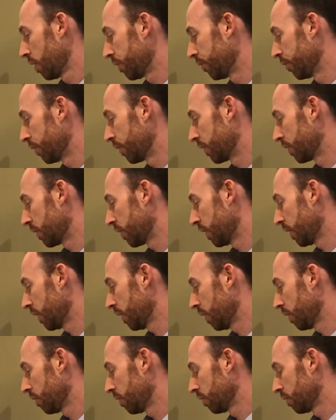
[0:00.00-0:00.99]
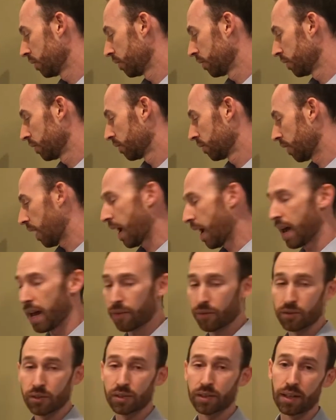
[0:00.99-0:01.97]
You can see I
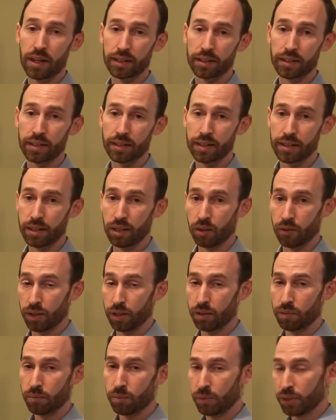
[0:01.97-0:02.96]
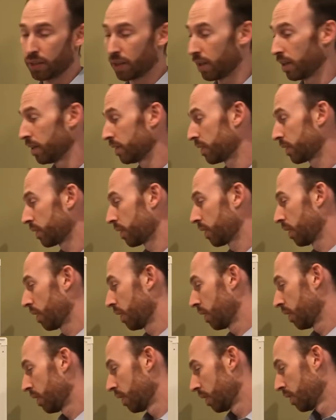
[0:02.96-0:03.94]
haven't selected any of it because
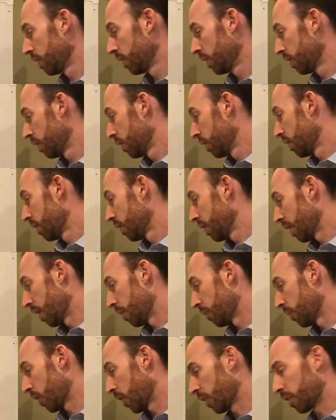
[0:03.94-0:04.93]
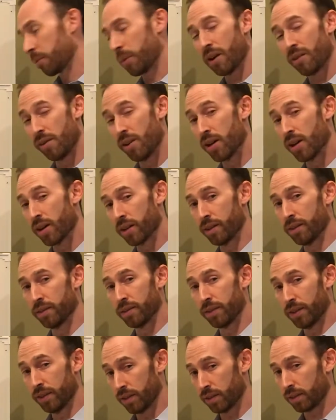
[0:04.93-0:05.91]
I'm talking about none
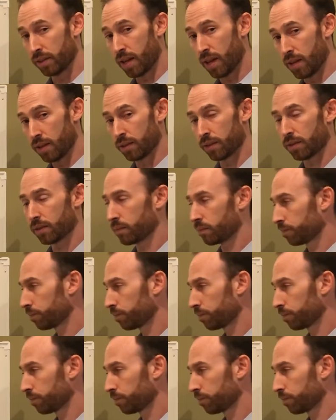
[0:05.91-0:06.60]
in this case.